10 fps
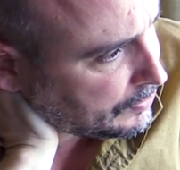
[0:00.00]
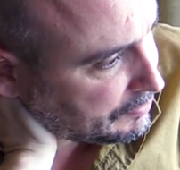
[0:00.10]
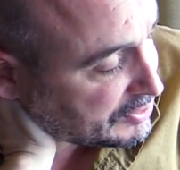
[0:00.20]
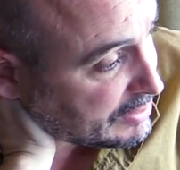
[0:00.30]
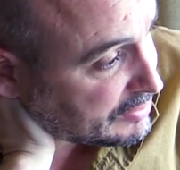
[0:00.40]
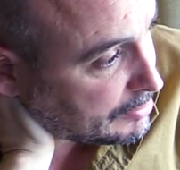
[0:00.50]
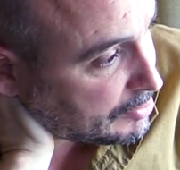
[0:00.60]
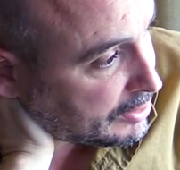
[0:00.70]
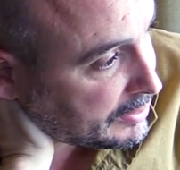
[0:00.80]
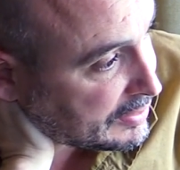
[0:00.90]
the DVD
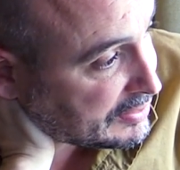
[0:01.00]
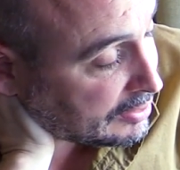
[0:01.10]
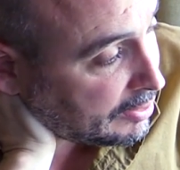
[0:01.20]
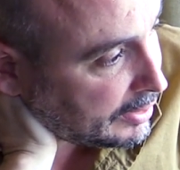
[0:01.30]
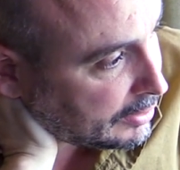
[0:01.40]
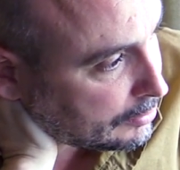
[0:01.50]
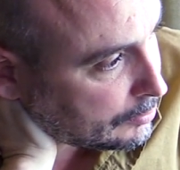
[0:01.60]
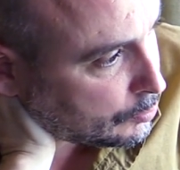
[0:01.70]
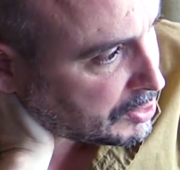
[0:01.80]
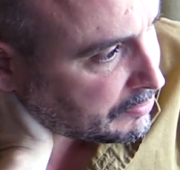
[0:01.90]
market is
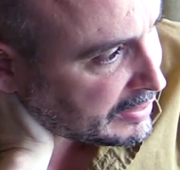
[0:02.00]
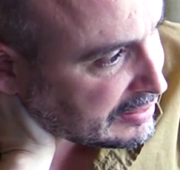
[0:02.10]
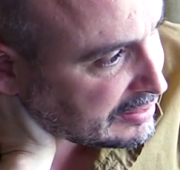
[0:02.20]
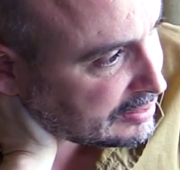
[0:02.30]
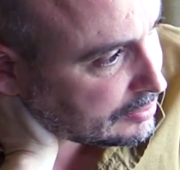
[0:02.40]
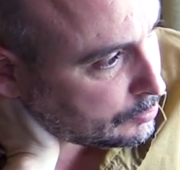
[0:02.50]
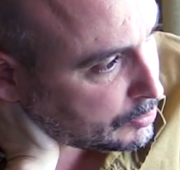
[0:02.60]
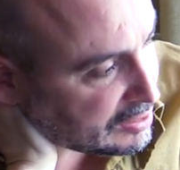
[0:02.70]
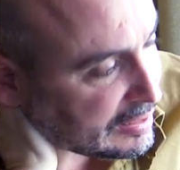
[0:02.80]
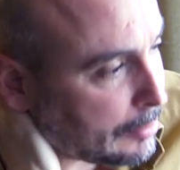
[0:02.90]
dying. Whether
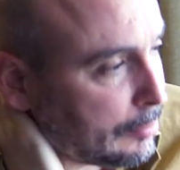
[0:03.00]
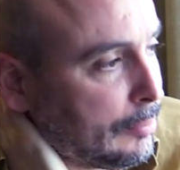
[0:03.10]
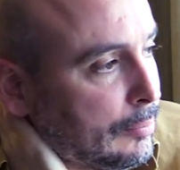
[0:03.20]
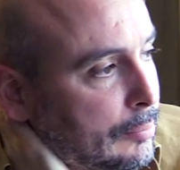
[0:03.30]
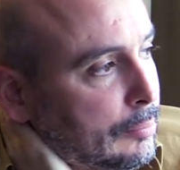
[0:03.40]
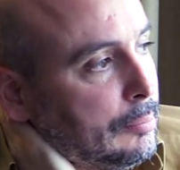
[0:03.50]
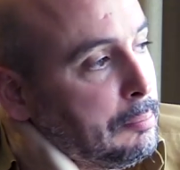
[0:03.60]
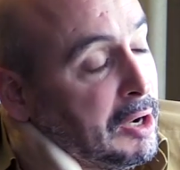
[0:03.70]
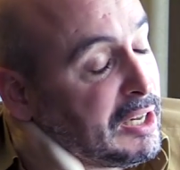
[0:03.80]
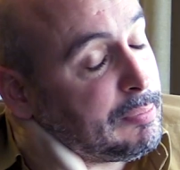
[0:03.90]
that
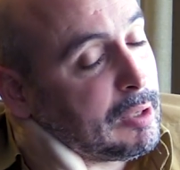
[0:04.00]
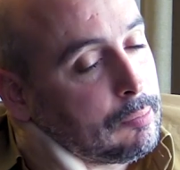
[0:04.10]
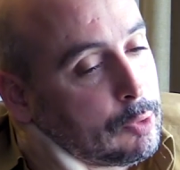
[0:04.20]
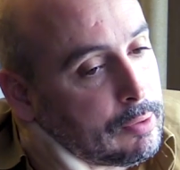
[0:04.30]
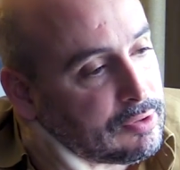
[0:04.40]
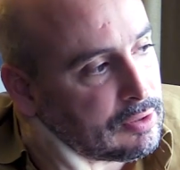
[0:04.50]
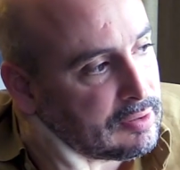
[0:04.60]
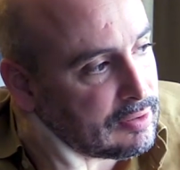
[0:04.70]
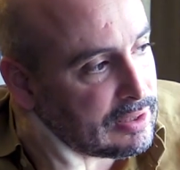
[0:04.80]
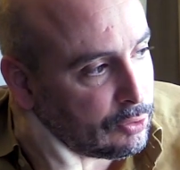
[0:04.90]
money's being moved
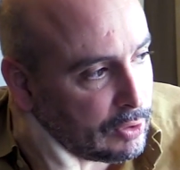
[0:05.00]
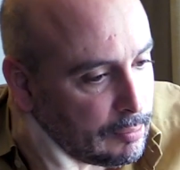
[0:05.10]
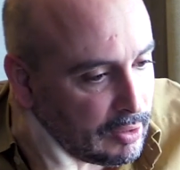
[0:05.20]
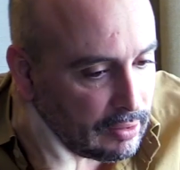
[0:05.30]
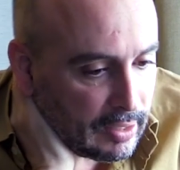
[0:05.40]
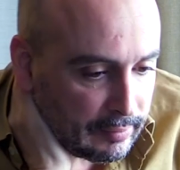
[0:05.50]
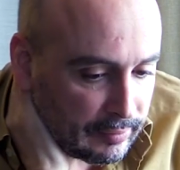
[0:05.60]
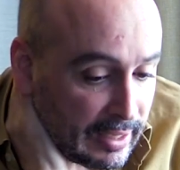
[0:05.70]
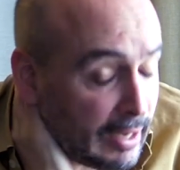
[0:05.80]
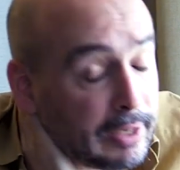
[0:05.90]
to streaming, I
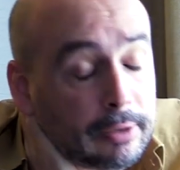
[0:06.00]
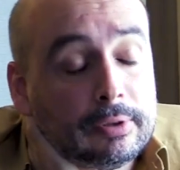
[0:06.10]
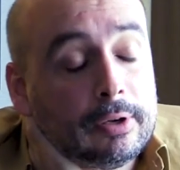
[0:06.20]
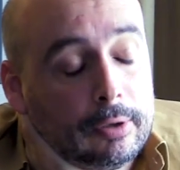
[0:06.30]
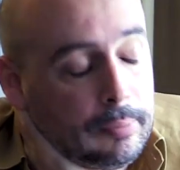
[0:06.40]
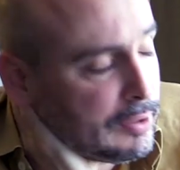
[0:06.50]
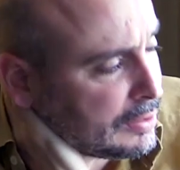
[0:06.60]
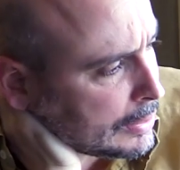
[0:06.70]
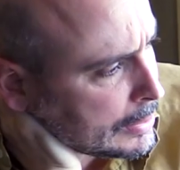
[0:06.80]
don't know, but